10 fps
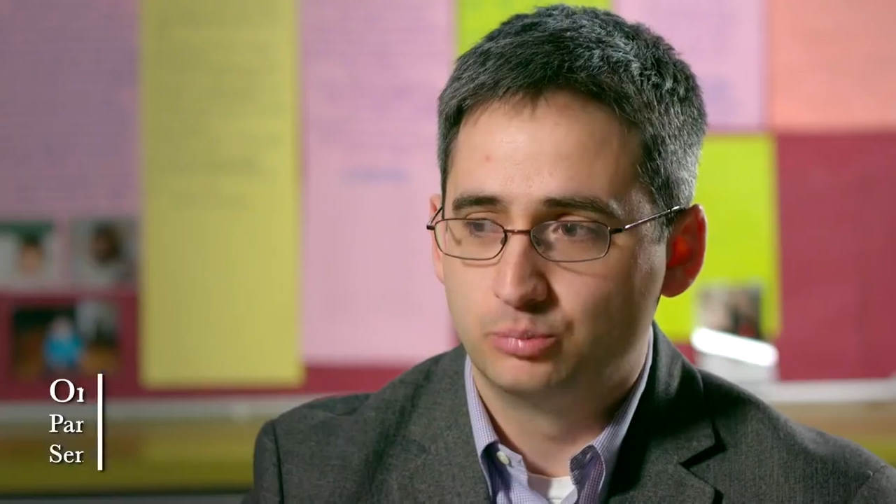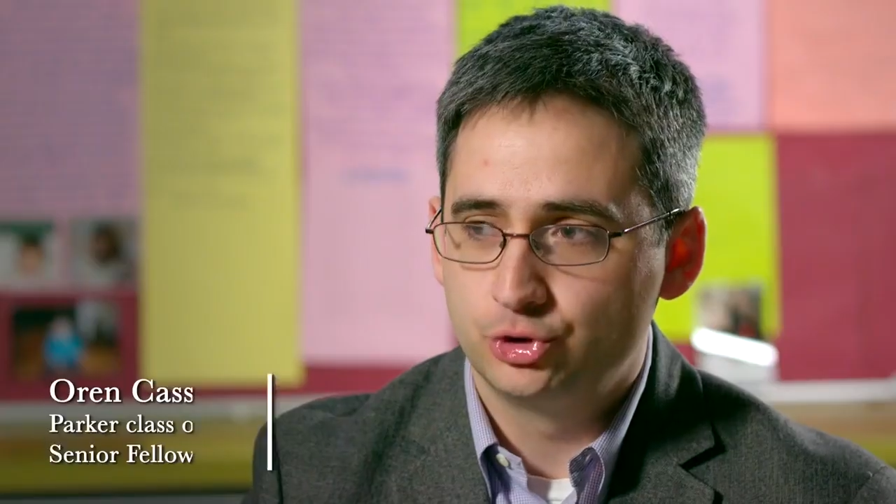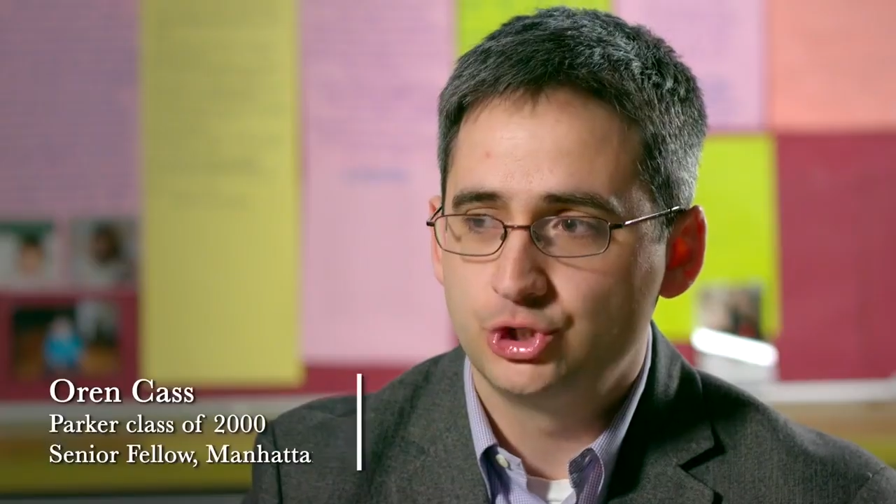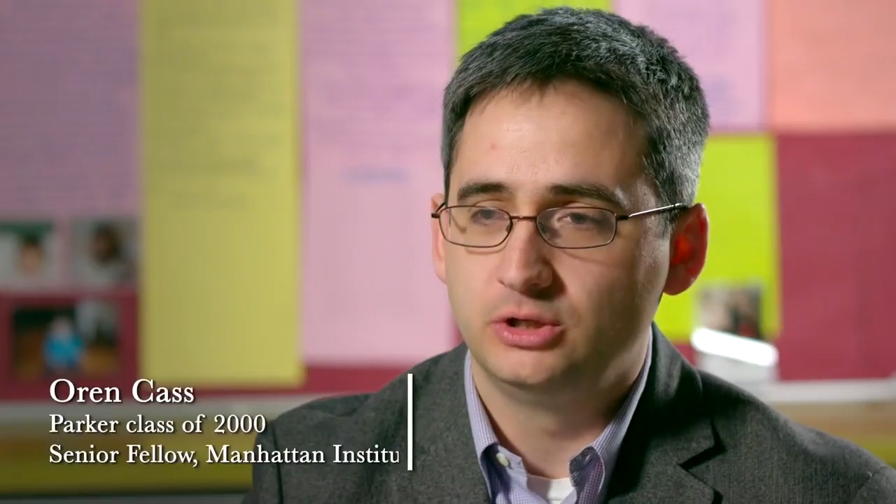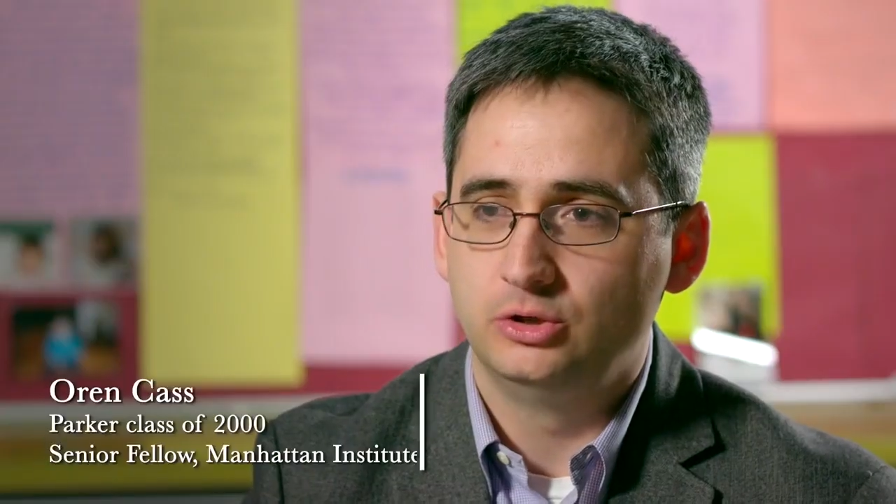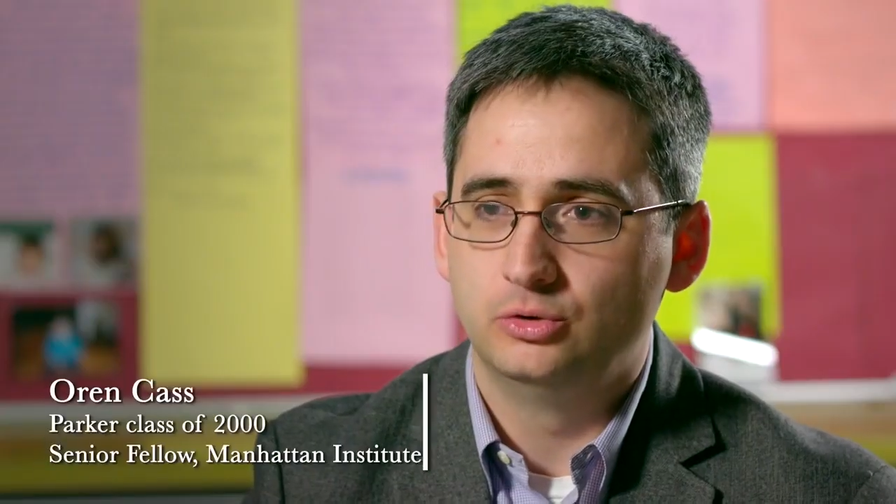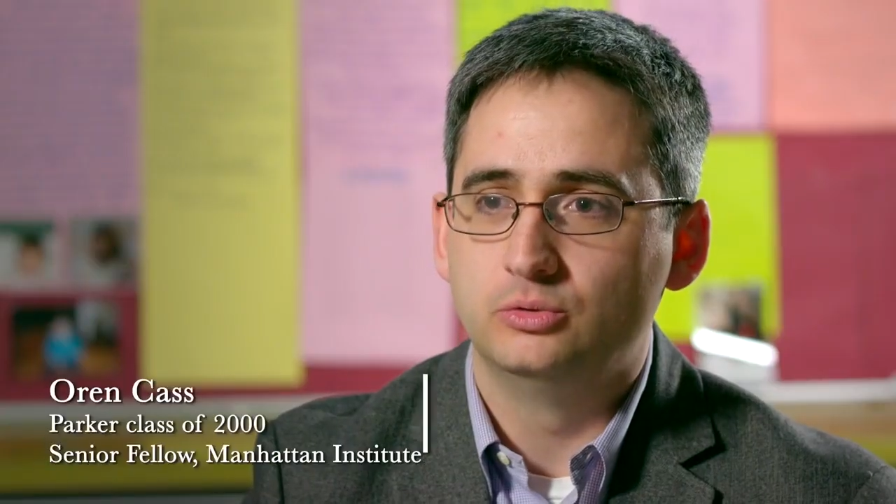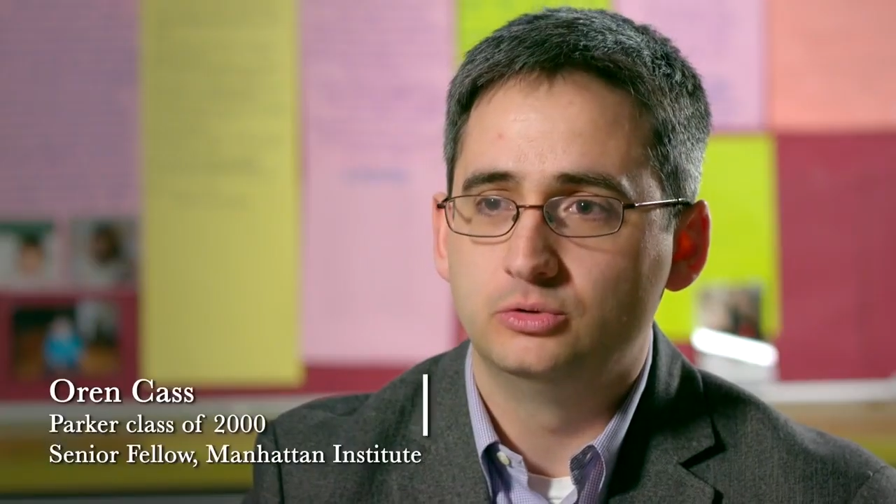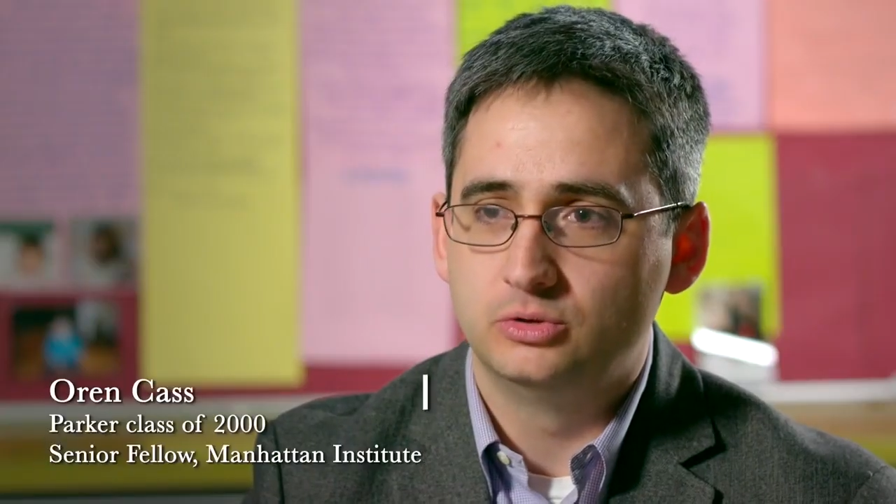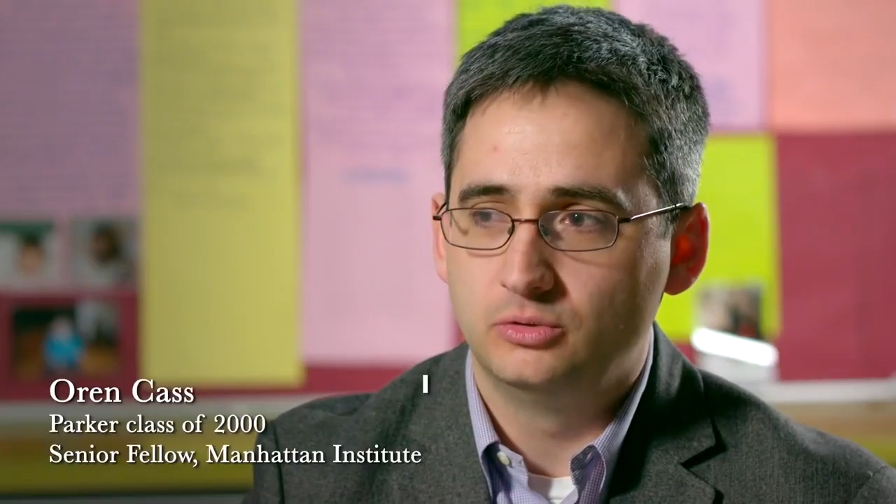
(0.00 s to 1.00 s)
in pushing
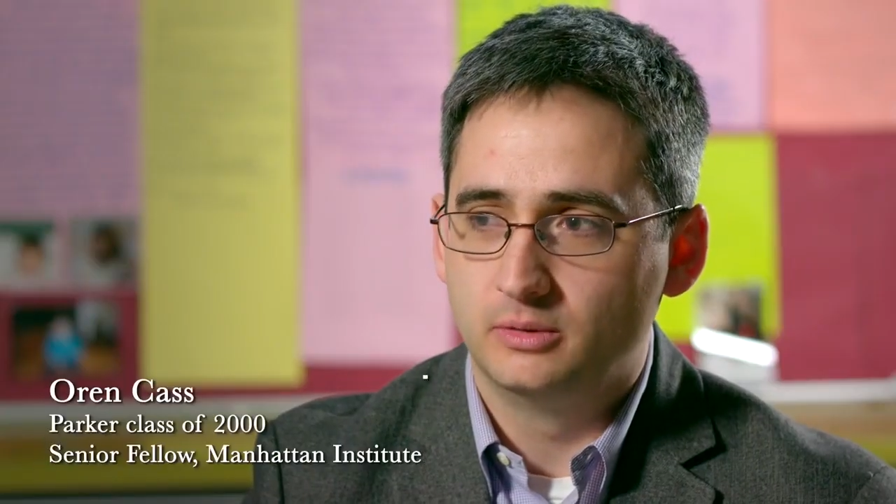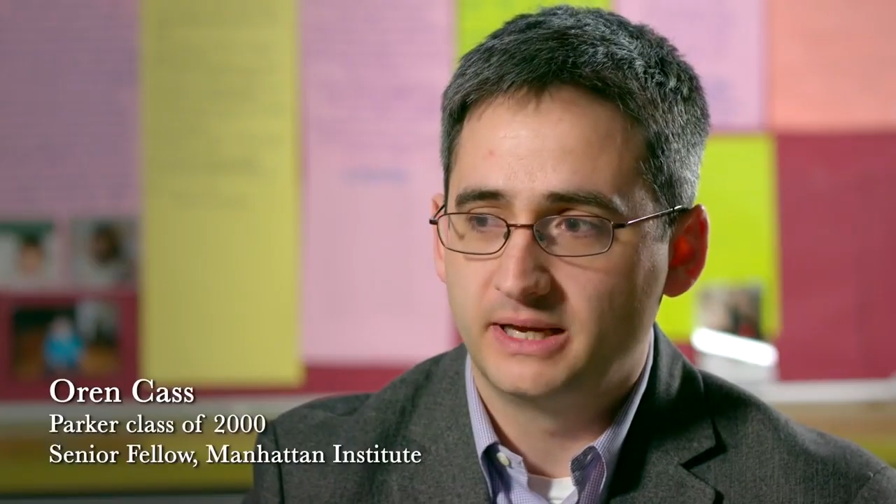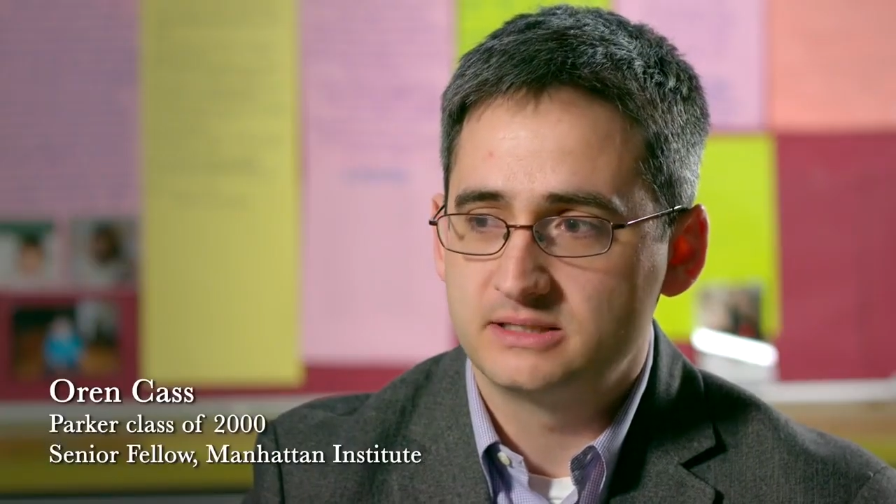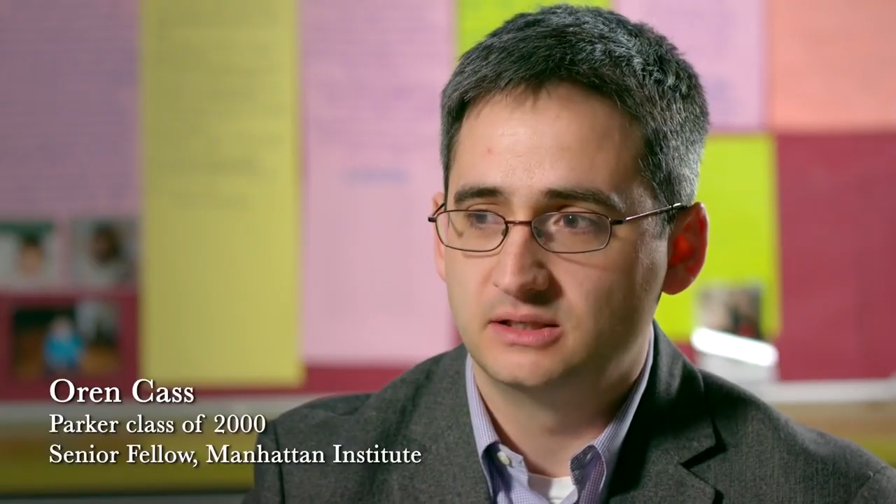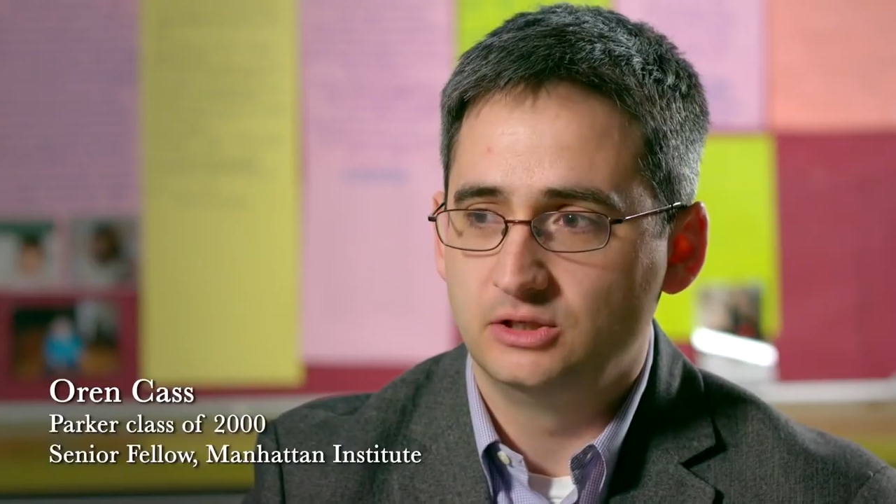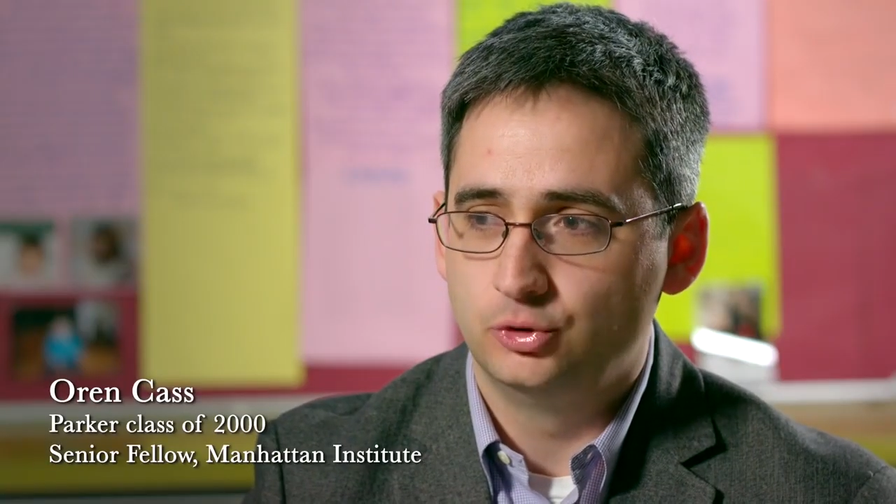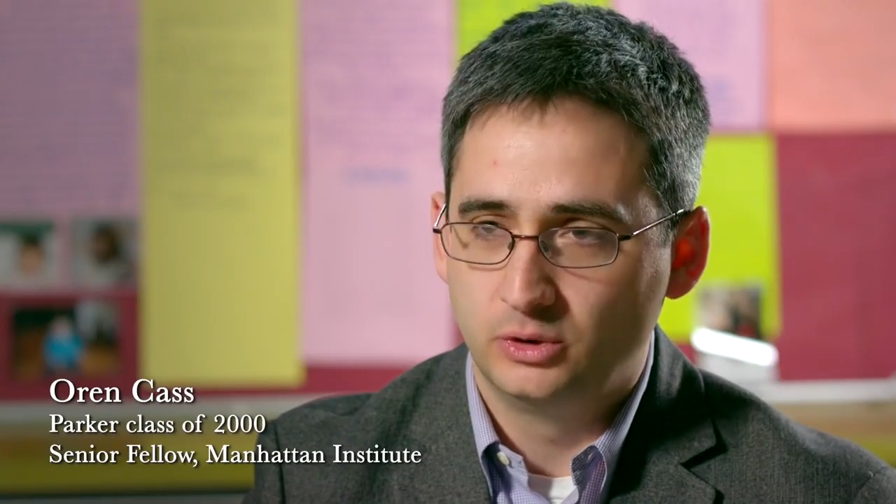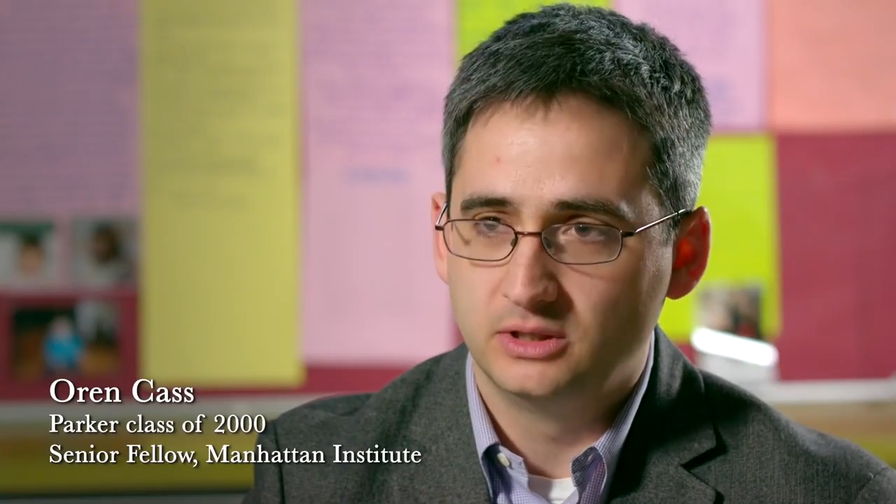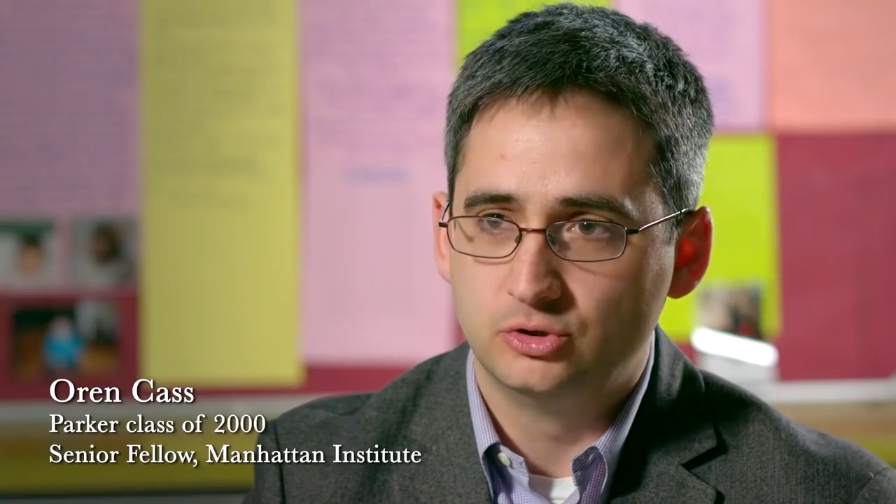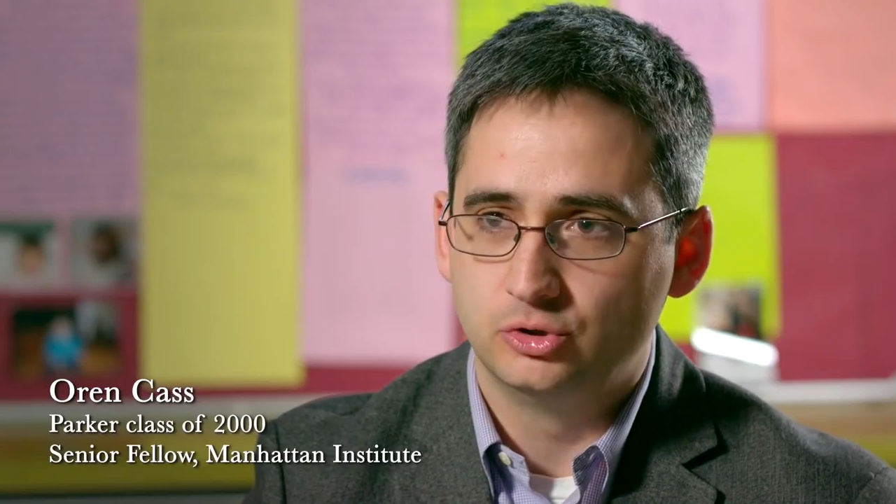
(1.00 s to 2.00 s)
you to do the best that
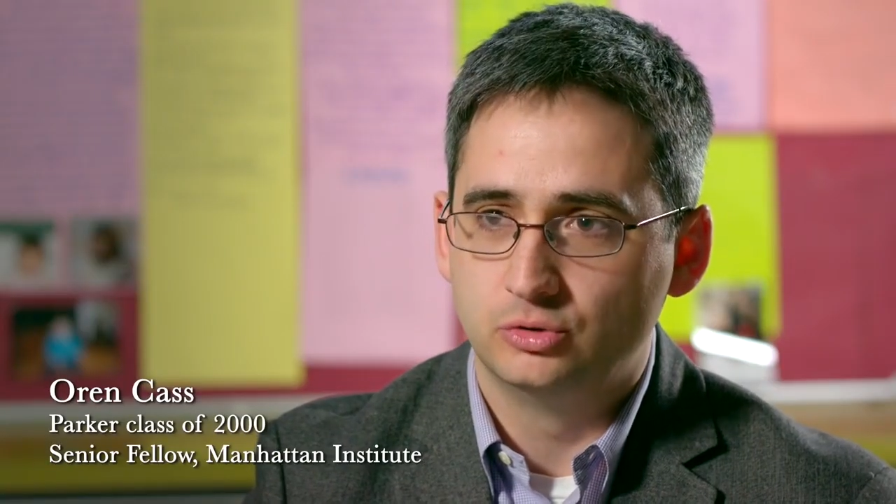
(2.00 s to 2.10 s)
you can